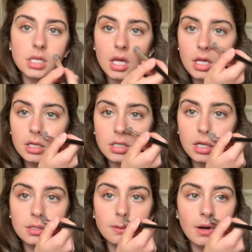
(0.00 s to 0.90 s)
add a
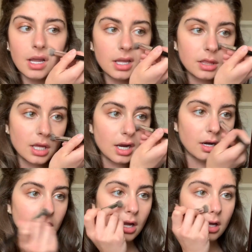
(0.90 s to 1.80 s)
touch right
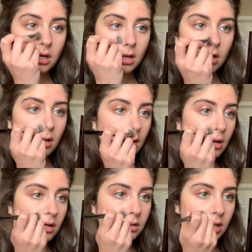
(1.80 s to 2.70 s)
there and
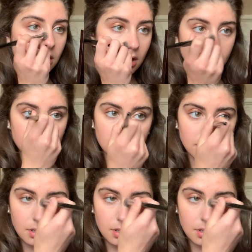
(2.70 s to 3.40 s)
along the nose.